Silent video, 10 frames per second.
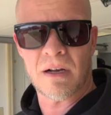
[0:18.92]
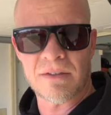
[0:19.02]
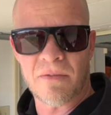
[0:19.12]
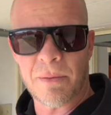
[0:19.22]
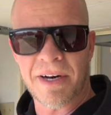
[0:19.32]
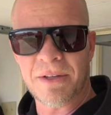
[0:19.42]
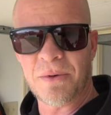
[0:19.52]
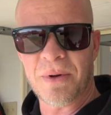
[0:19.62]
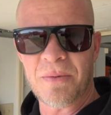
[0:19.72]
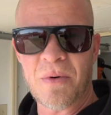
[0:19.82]
How's everybody
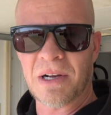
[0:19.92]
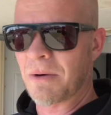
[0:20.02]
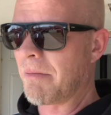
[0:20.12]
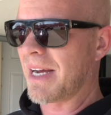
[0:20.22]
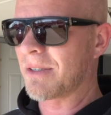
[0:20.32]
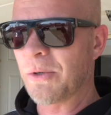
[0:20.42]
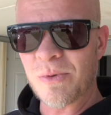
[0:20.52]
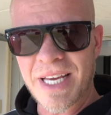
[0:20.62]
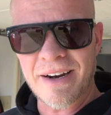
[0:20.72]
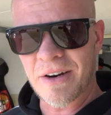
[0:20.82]
doing? And welcome back to
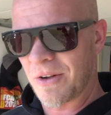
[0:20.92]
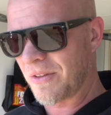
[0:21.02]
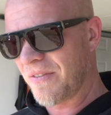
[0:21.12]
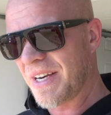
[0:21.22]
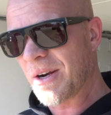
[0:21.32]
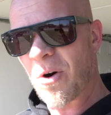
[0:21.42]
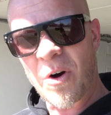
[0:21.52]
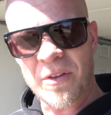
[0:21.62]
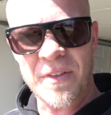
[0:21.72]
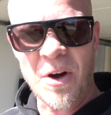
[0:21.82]
yet another video
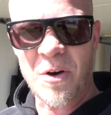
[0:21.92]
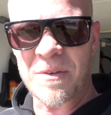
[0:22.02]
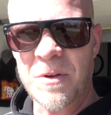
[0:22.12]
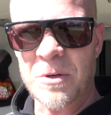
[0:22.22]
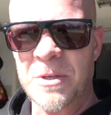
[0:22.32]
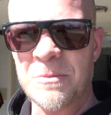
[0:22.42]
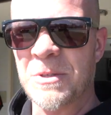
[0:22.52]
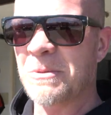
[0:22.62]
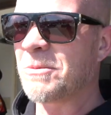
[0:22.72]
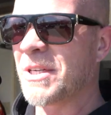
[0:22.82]
on the AutoVlog
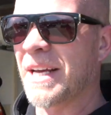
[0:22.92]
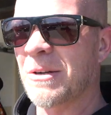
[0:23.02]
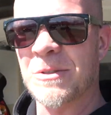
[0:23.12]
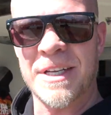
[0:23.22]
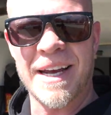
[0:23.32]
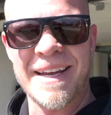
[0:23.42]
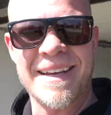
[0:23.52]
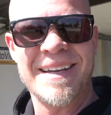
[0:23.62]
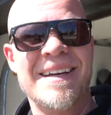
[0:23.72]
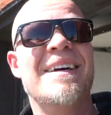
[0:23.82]
YouTube channel. Today,